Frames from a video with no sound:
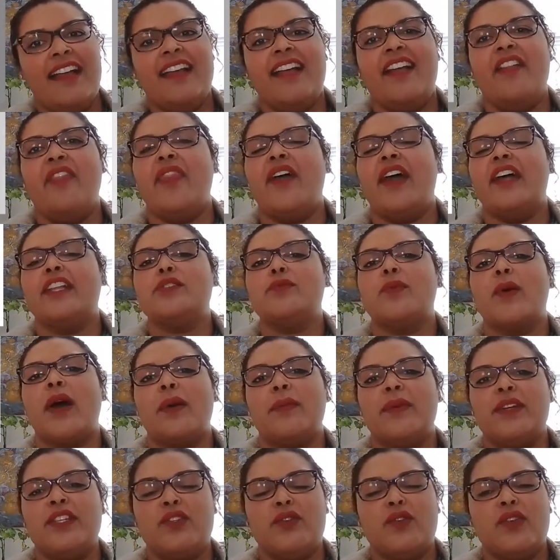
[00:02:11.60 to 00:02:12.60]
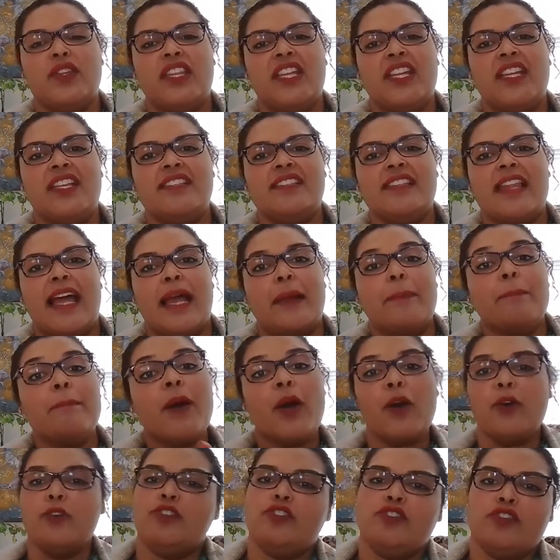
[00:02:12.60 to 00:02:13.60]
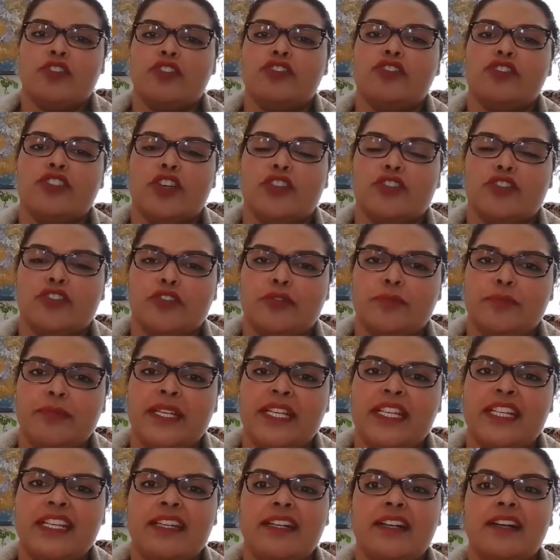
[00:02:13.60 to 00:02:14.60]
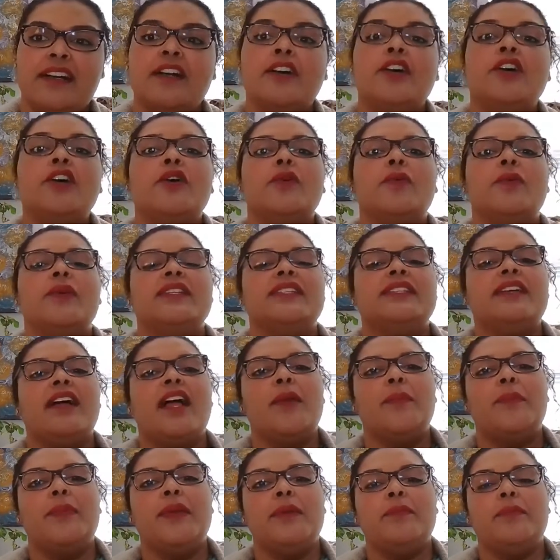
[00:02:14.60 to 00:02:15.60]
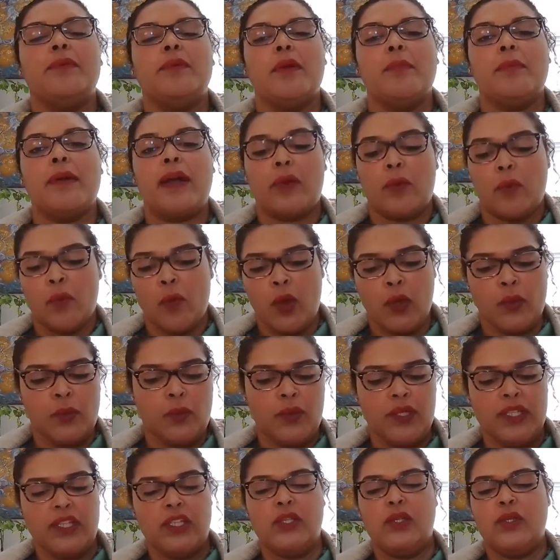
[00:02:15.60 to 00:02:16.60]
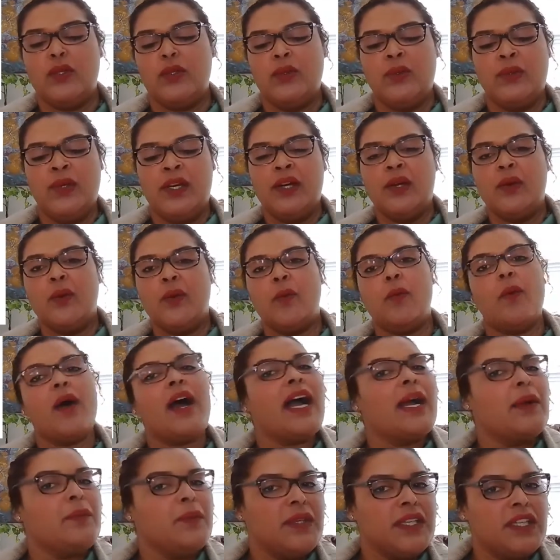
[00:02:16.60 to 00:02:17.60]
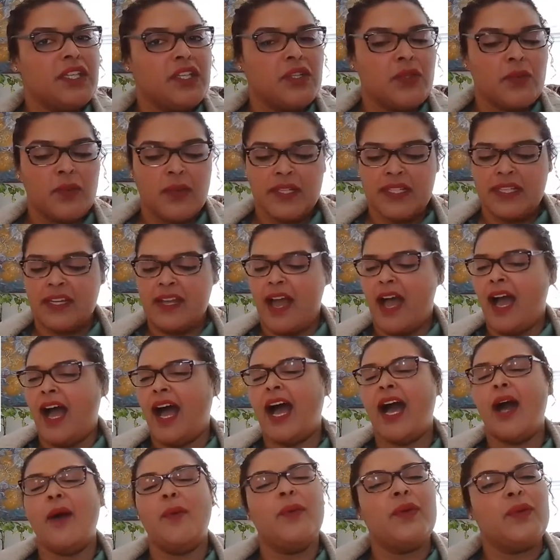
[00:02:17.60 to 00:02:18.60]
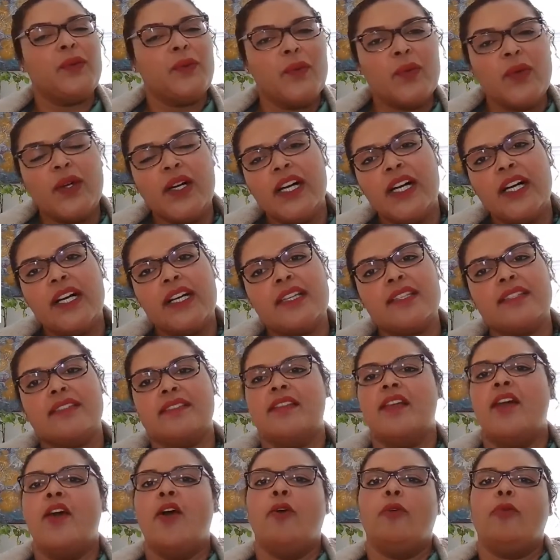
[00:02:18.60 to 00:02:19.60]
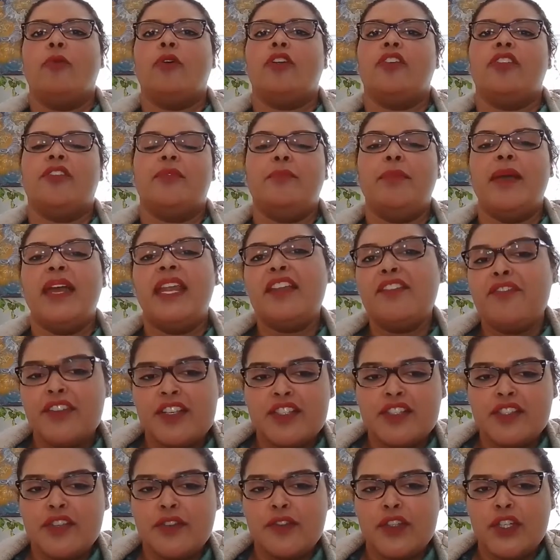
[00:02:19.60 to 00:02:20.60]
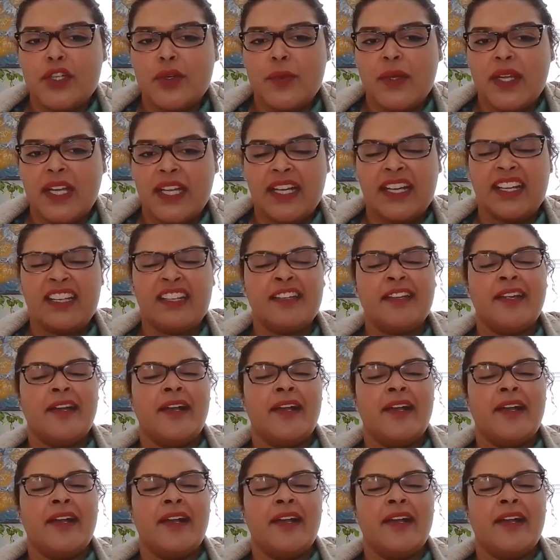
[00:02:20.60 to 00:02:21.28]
And that's why we do things like posts on social media. We tell people about what we do, why we do it, how it works, what are the benefits of doing it.